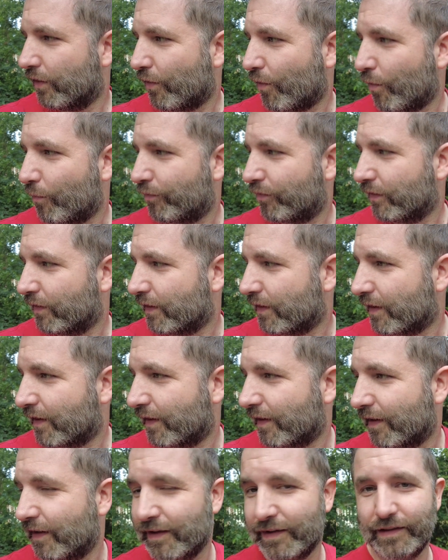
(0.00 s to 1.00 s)
hopefully
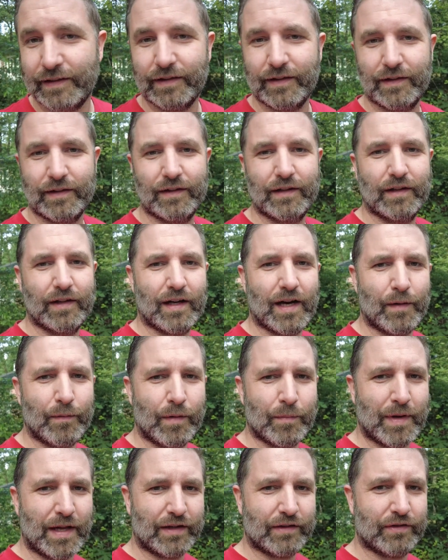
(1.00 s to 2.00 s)
I
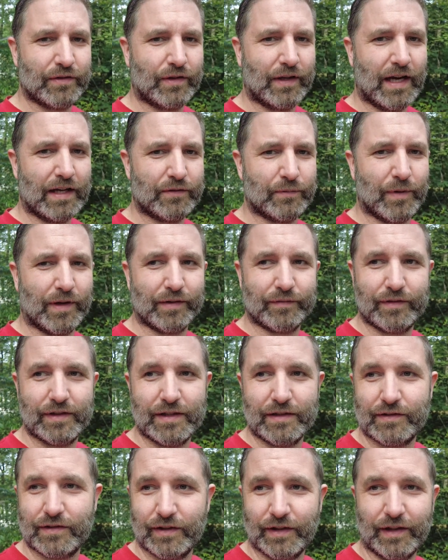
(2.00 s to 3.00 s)
will manage to catch one of
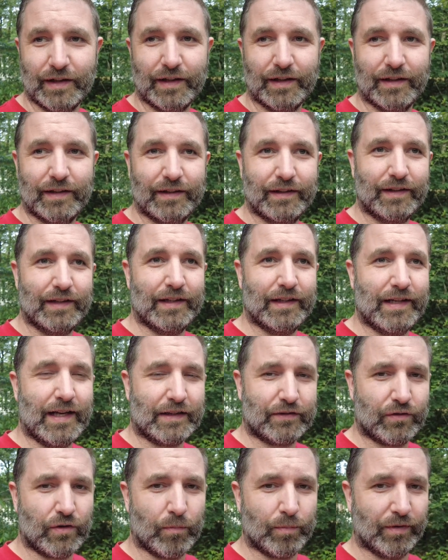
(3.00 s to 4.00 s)
these in the
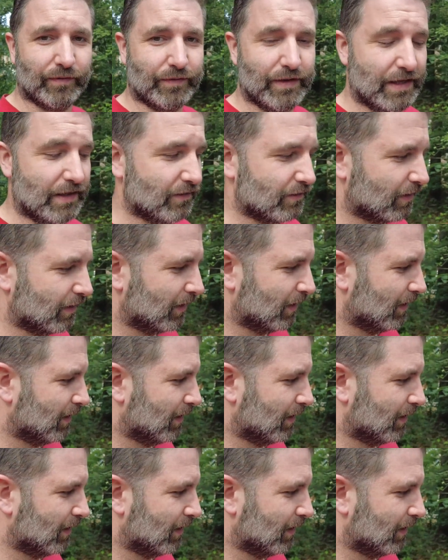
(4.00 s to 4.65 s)
next couple of days.